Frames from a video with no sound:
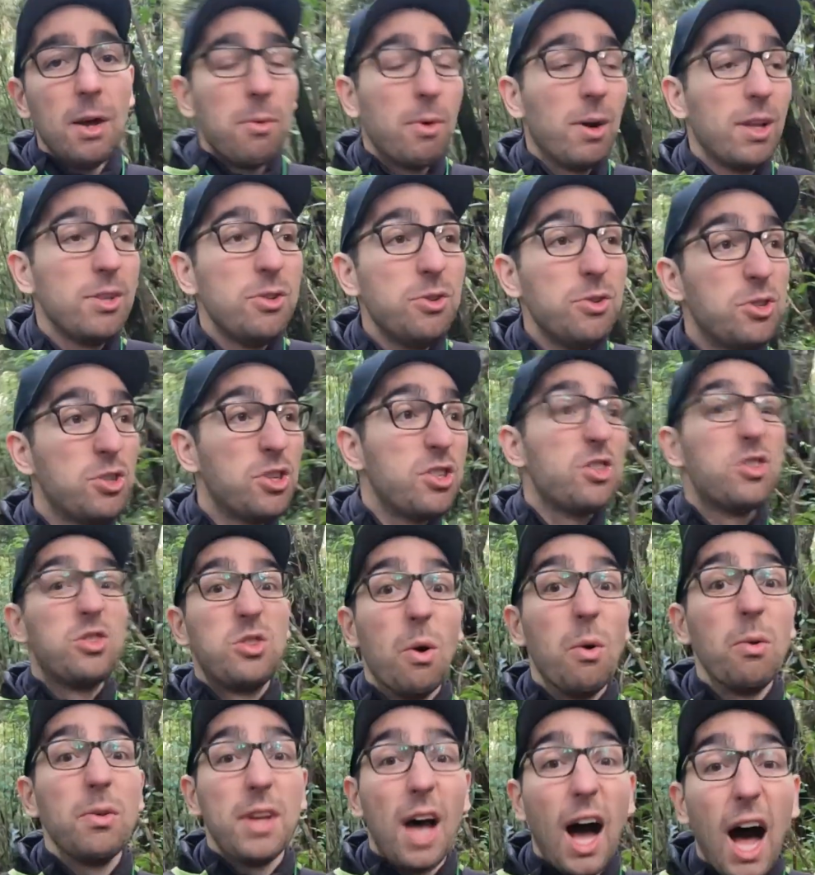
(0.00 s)
well, you just
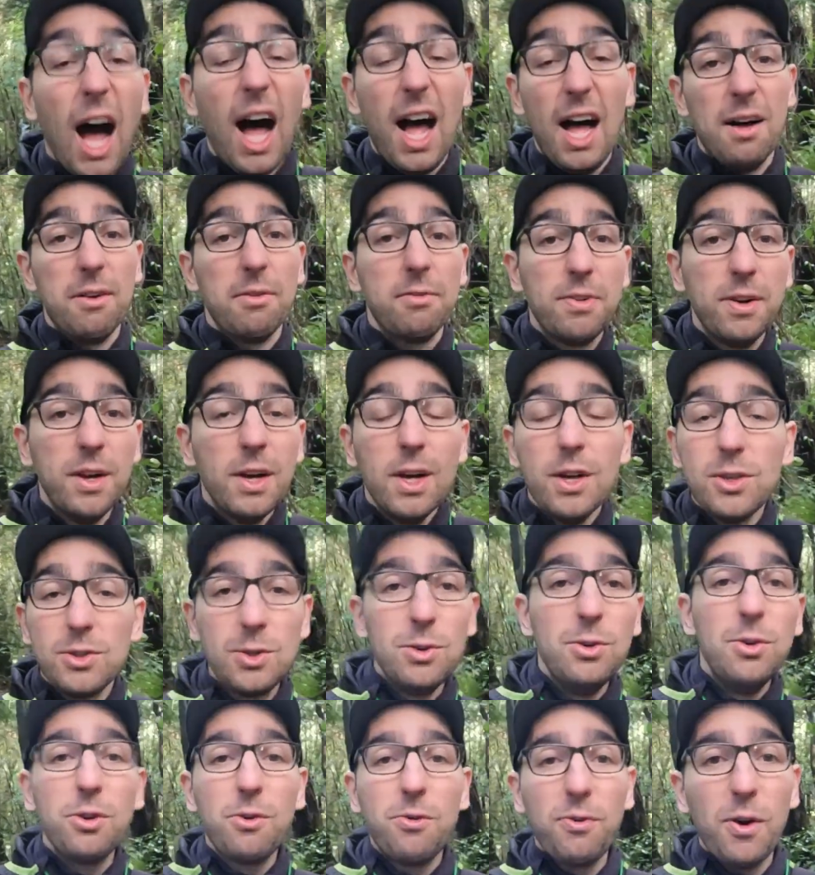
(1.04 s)
don't have
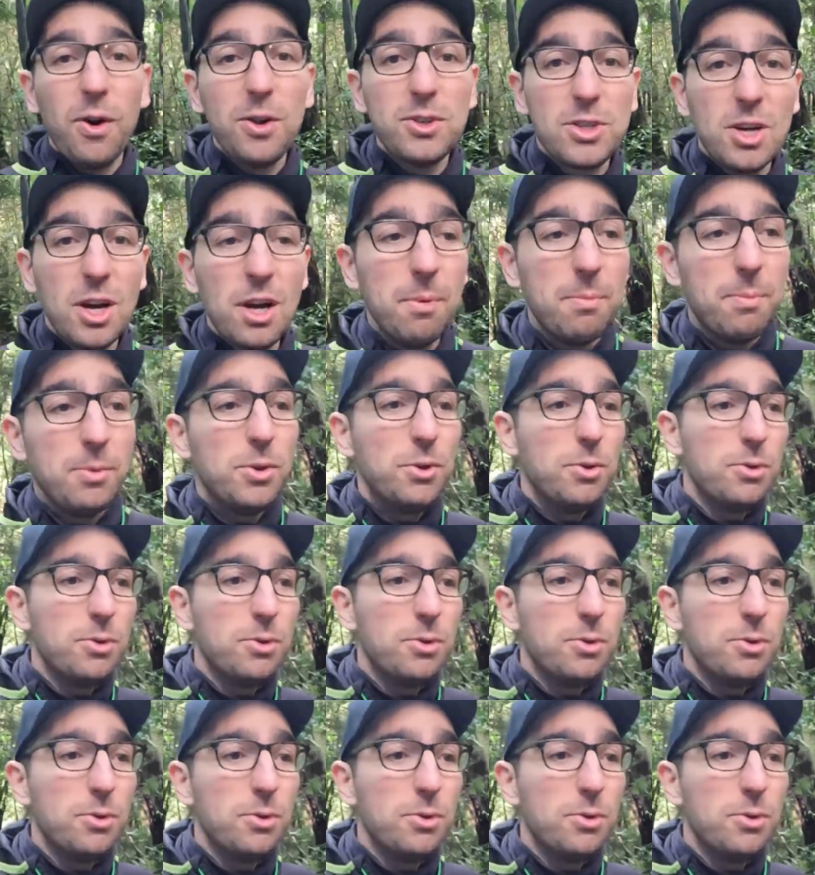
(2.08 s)
to look for a job.